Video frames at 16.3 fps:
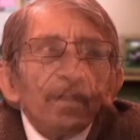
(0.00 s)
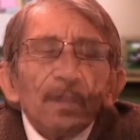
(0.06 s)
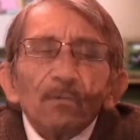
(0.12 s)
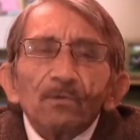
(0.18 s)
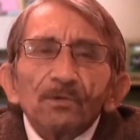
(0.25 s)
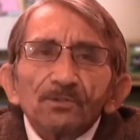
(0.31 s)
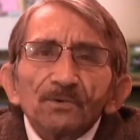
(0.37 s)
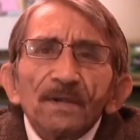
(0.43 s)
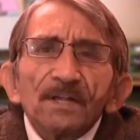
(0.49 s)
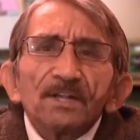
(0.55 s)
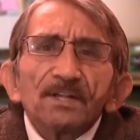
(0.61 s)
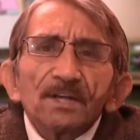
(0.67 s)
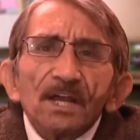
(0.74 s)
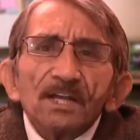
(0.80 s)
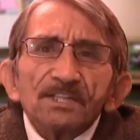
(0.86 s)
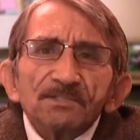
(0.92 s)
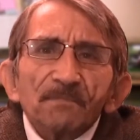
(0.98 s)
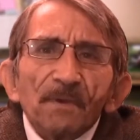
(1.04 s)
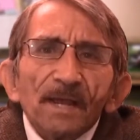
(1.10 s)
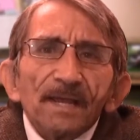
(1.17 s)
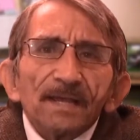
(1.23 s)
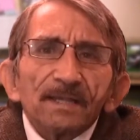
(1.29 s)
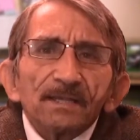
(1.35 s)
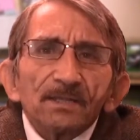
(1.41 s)
It was recognized
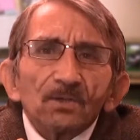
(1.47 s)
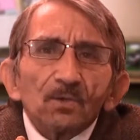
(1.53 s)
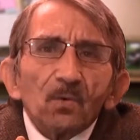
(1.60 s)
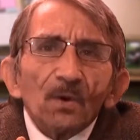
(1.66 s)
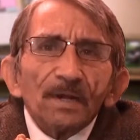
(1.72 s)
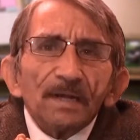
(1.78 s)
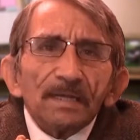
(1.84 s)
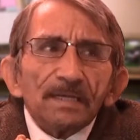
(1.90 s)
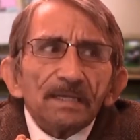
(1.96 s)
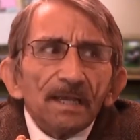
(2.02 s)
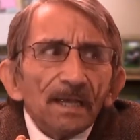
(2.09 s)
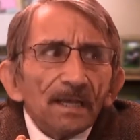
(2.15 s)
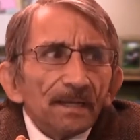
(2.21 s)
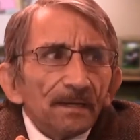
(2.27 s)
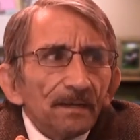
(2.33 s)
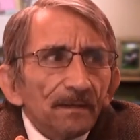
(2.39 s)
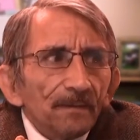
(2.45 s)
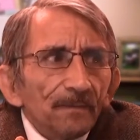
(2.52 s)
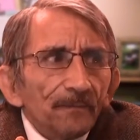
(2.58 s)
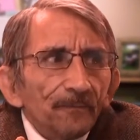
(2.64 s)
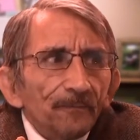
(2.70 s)
back in 2010